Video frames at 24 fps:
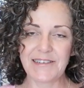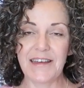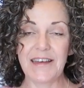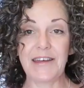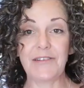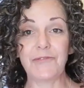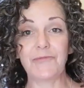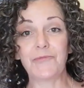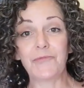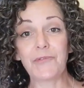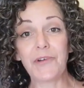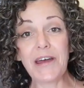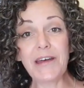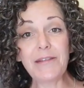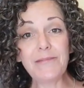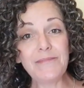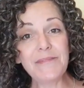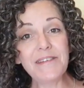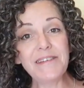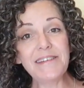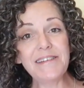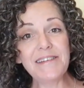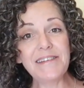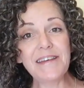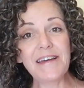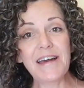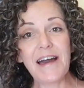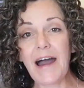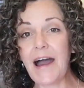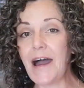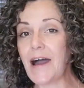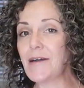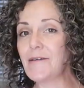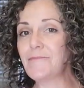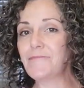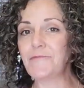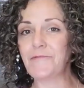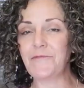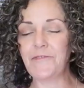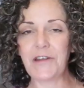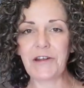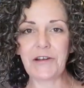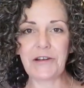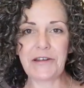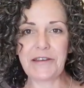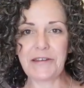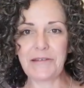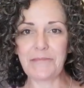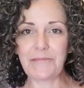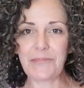And Redmond, I'm very